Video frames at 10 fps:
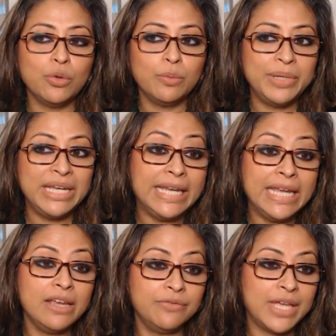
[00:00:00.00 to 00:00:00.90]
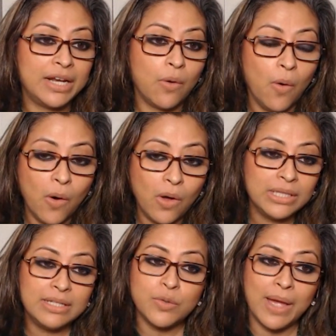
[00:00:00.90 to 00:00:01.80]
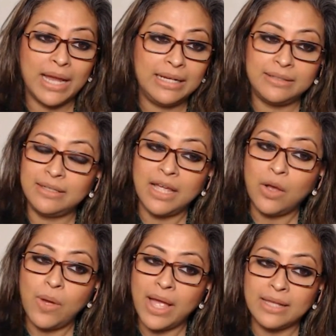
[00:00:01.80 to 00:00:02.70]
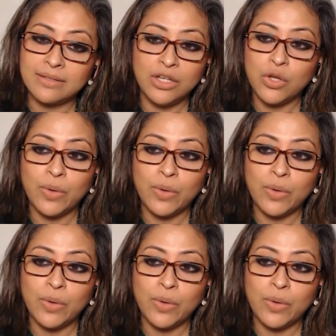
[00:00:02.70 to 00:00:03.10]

you believe that all this while Netanyahu has the